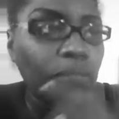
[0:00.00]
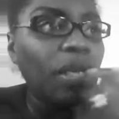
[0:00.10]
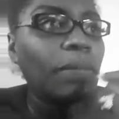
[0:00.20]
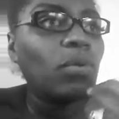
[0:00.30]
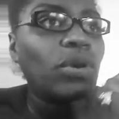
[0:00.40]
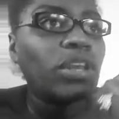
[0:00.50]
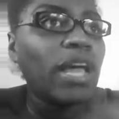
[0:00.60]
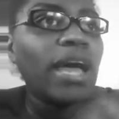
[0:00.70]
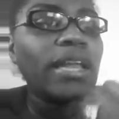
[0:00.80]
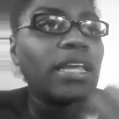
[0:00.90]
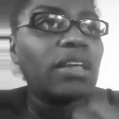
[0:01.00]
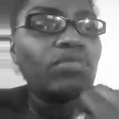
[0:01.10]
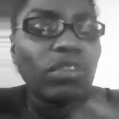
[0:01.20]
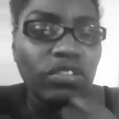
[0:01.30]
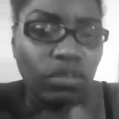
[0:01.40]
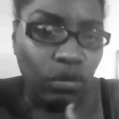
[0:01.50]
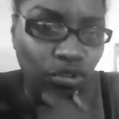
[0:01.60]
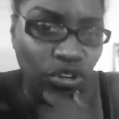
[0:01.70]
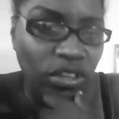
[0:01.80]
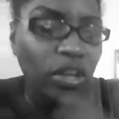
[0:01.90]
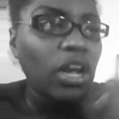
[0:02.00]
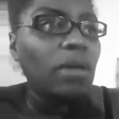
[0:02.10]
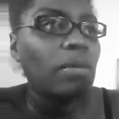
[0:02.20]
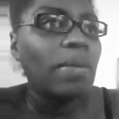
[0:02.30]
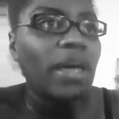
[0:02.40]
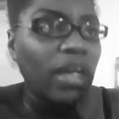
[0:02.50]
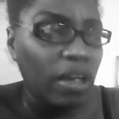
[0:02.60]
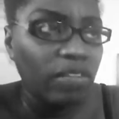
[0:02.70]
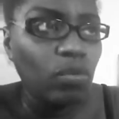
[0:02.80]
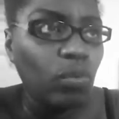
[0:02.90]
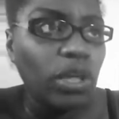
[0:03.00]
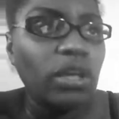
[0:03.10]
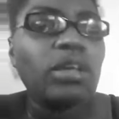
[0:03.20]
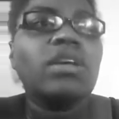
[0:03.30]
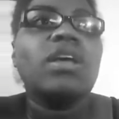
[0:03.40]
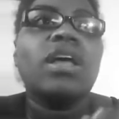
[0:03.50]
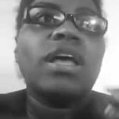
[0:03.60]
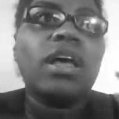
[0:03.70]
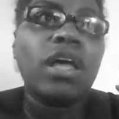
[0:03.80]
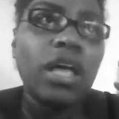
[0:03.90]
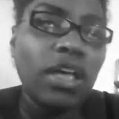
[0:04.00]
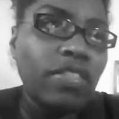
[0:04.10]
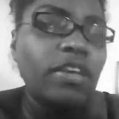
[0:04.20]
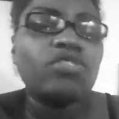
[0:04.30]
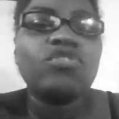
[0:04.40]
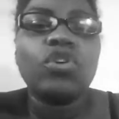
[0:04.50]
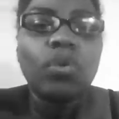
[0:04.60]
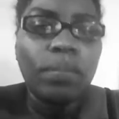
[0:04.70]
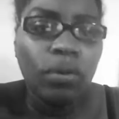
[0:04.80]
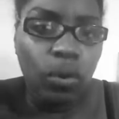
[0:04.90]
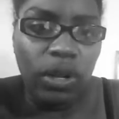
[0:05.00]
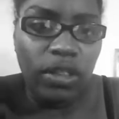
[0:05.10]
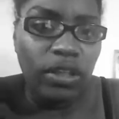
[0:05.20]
People are not getting resolution. They're coming back every week and they're still broken.